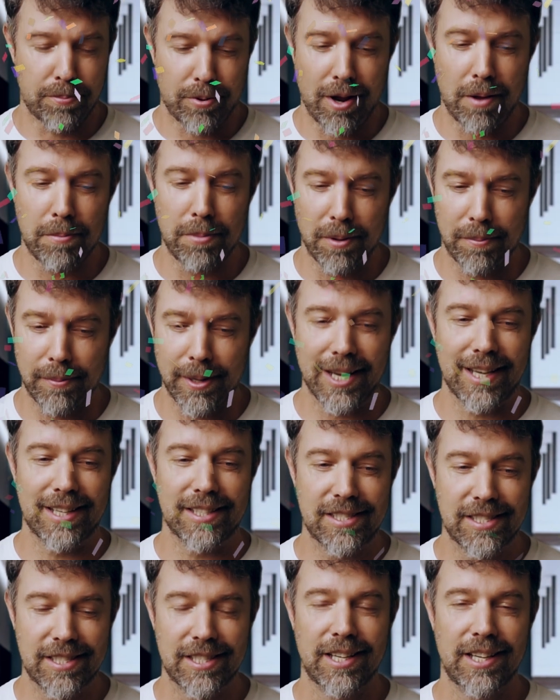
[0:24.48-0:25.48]
problem
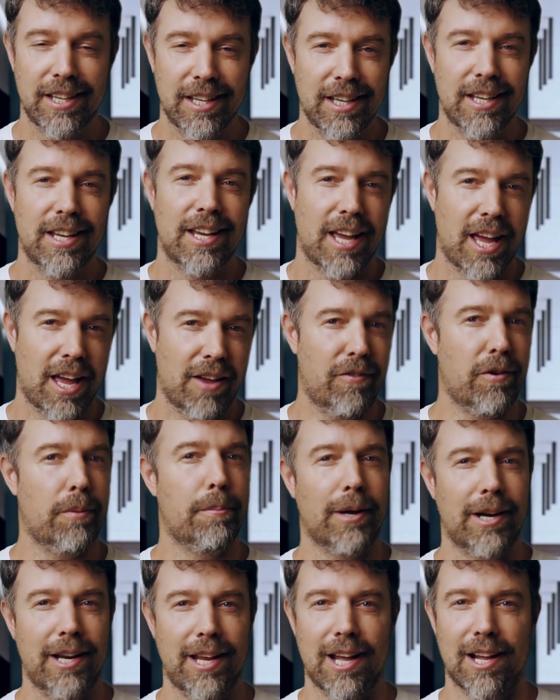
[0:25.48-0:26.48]
is everybody